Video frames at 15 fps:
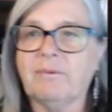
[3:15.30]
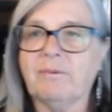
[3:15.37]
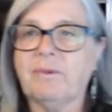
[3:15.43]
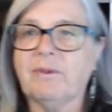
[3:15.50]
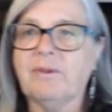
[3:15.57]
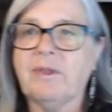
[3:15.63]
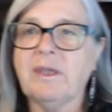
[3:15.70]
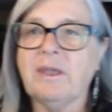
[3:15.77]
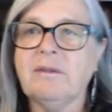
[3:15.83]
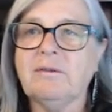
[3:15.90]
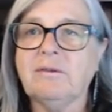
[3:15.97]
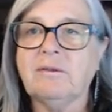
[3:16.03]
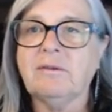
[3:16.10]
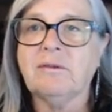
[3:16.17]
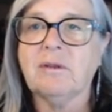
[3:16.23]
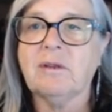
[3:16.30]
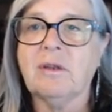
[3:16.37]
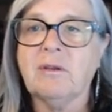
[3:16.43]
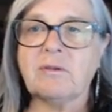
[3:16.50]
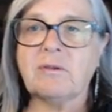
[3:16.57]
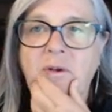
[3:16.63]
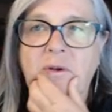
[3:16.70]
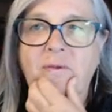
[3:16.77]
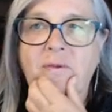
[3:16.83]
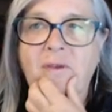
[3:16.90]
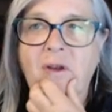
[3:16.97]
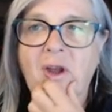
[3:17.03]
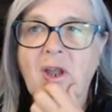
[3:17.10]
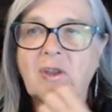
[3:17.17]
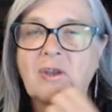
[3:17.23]
Things that you'll
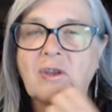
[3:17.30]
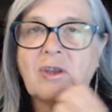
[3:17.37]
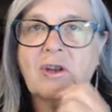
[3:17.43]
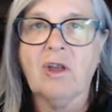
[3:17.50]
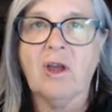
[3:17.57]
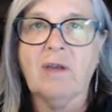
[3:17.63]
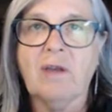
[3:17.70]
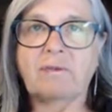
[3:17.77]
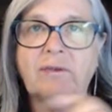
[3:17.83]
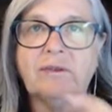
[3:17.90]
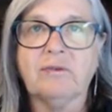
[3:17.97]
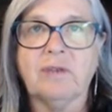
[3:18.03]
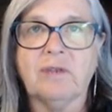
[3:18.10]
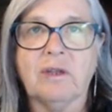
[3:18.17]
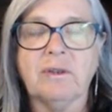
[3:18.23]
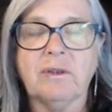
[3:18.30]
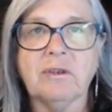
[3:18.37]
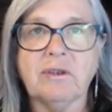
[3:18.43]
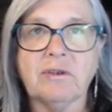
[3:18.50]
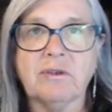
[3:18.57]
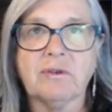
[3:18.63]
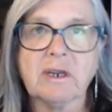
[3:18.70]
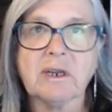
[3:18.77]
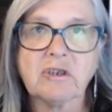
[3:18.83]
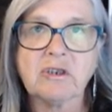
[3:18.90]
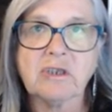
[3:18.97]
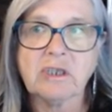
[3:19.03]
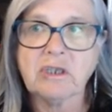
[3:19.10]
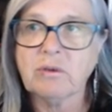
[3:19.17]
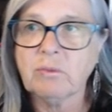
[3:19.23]
find that your life is flowing in the direction that
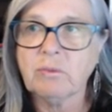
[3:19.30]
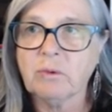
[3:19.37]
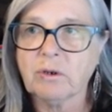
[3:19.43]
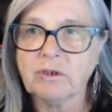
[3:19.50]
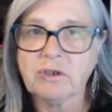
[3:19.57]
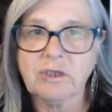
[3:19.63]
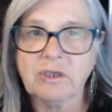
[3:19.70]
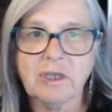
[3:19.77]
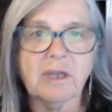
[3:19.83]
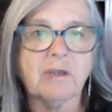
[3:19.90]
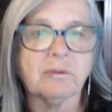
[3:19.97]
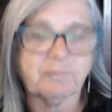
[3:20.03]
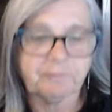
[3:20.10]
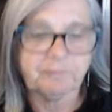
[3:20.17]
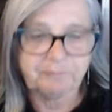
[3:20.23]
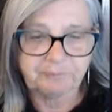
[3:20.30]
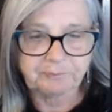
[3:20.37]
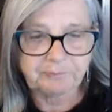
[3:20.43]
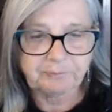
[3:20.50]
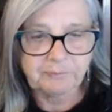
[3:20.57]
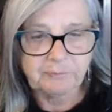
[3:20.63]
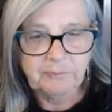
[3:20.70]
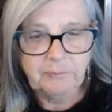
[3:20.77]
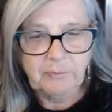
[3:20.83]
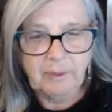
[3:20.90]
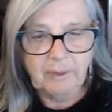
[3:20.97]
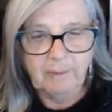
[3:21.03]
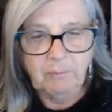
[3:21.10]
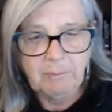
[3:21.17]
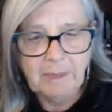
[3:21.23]
you want it to go.
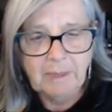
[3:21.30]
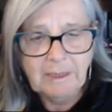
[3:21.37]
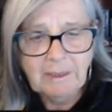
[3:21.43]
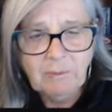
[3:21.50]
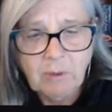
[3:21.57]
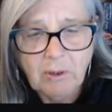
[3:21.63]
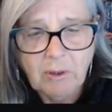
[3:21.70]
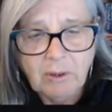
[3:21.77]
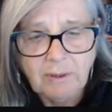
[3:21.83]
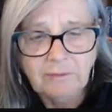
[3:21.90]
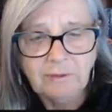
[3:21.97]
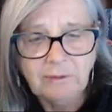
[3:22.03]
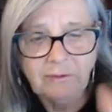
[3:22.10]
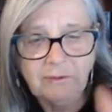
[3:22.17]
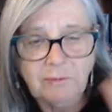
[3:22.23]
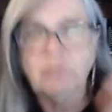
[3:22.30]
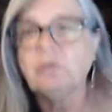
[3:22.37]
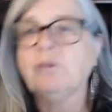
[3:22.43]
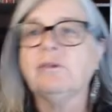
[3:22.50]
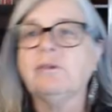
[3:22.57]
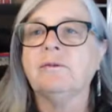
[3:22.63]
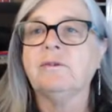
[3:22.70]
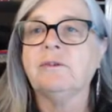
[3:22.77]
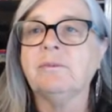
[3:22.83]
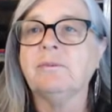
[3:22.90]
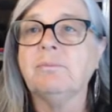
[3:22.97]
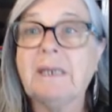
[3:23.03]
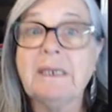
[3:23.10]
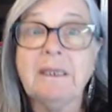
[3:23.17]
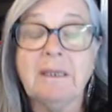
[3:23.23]
Money wise, there's some news of some
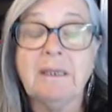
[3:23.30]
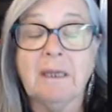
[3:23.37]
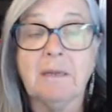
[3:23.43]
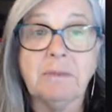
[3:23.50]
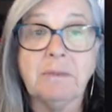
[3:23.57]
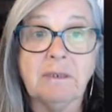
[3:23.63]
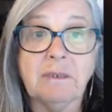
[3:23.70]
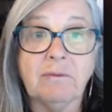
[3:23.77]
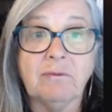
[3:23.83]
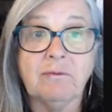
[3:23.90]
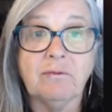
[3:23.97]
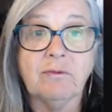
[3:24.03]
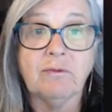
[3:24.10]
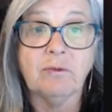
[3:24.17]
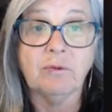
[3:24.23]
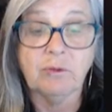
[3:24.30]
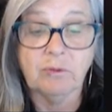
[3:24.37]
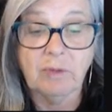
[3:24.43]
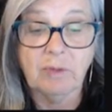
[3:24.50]
money coming in for you.